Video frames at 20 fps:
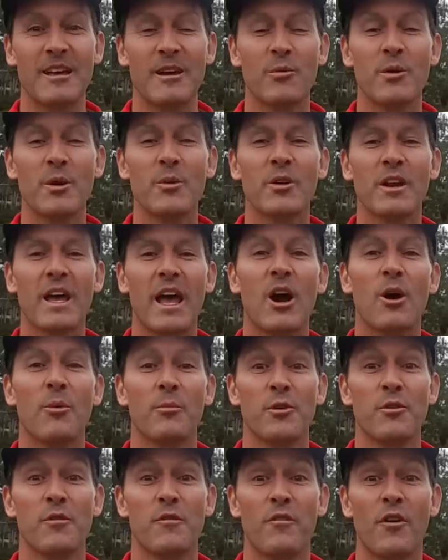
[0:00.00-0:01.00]
we want to help
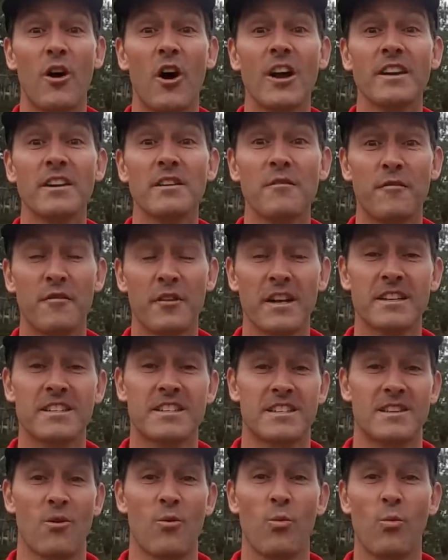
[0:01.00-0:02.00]
you find and fix
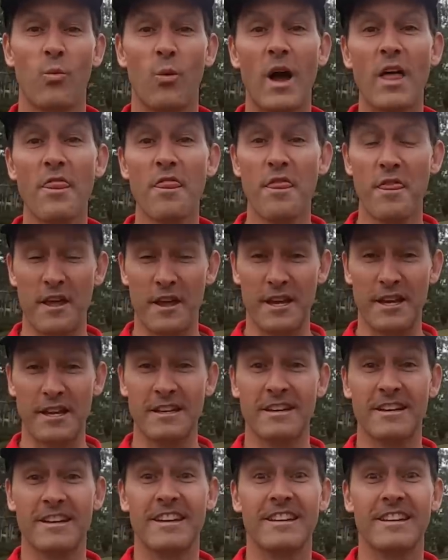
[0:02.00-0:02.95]
the one thing